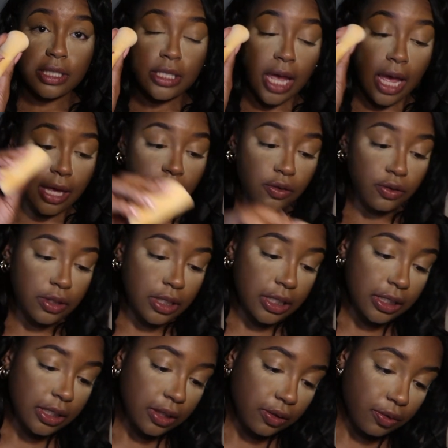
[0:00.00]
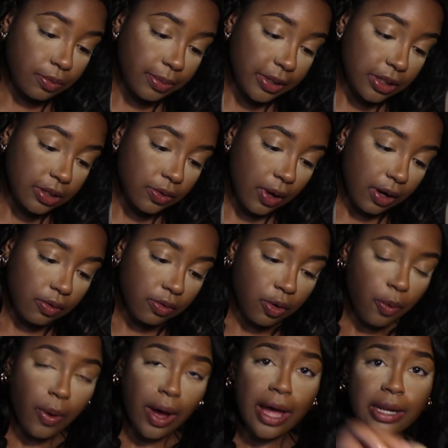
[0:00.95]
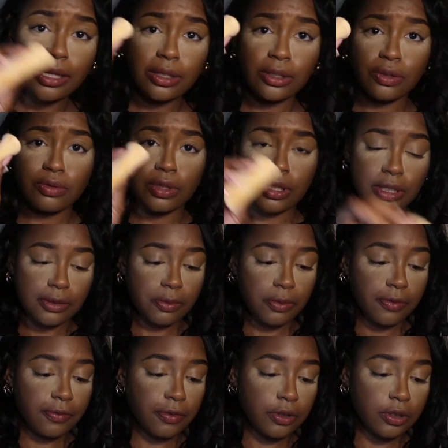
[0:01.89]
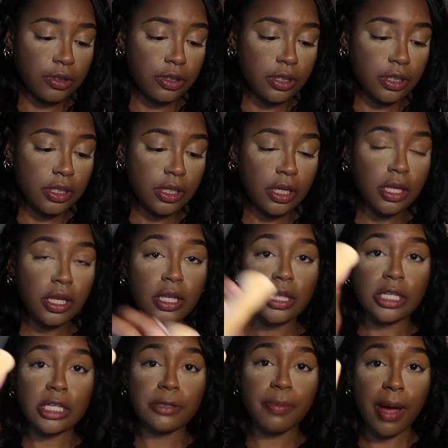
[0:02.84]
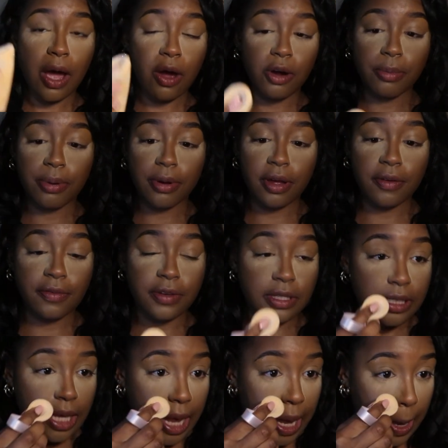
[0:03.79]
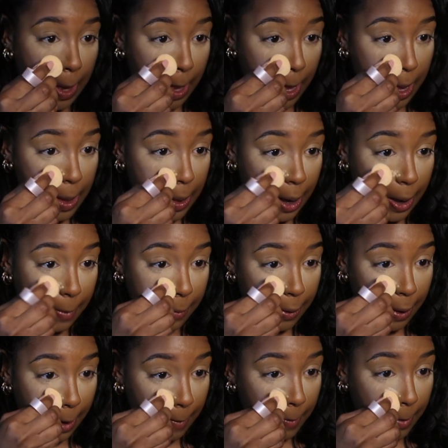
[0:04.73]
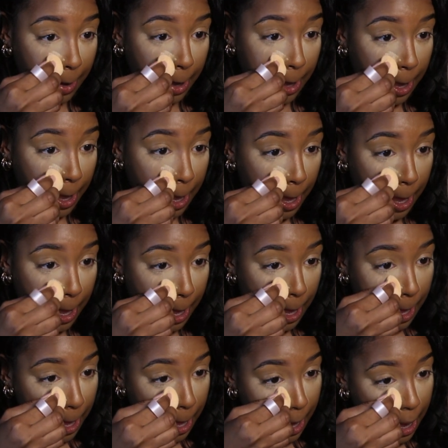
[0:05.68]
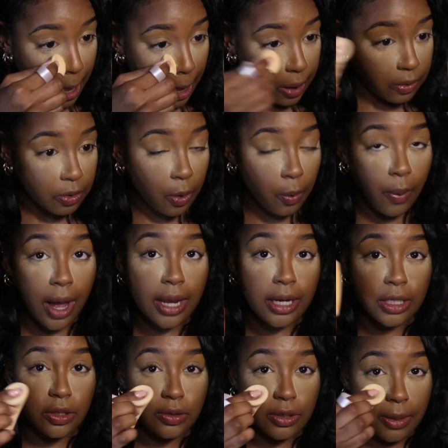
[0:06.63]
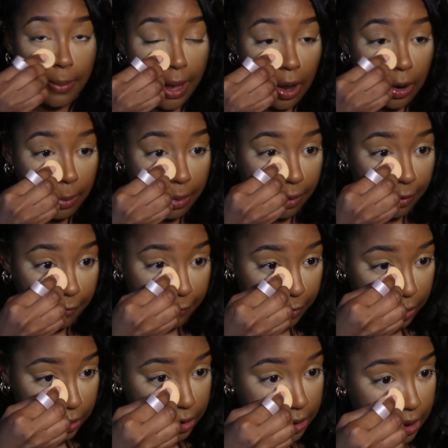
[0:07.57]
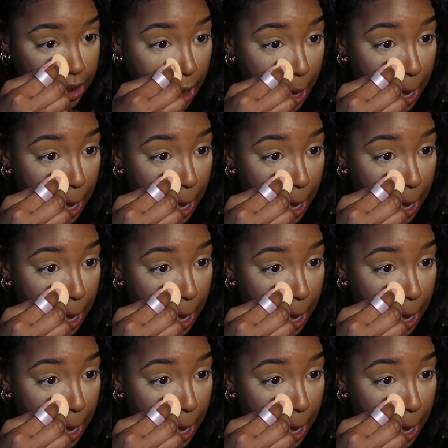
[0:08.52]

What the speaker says: I use this a little bit too. I don't know why I didn't use this one first. This powder puff is like a lifesaver. I don't know why I didn't use the powder puff first.